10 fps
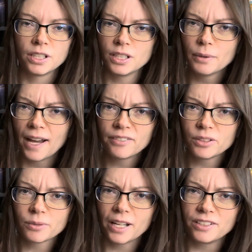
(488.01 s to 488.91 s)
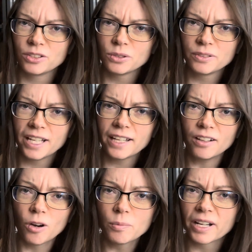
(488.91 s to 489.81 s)
You haven't read Dune yet?
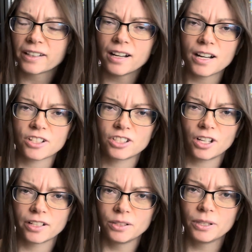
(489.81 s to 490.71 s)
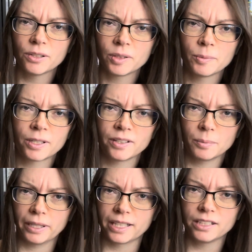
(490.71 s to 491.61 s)
Oh my gosh, are you the only one on the
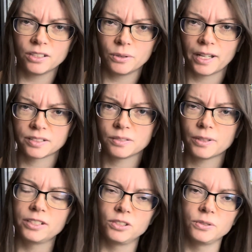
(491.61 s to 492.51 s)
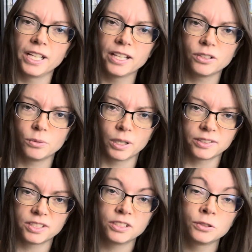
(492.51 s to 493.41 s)
planet who hasn't read Dune yet, who
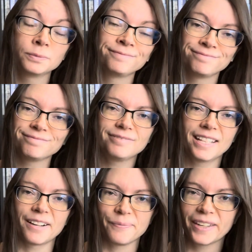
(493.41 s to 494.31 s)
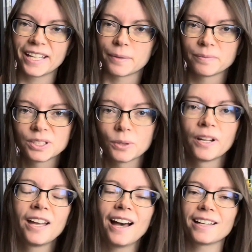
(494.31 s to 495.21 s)
wants to? Yeah, I am. So
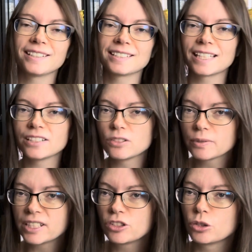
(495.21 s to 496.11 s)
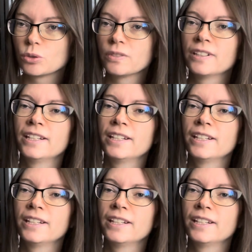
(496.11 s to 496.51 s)
I decided to read Dune.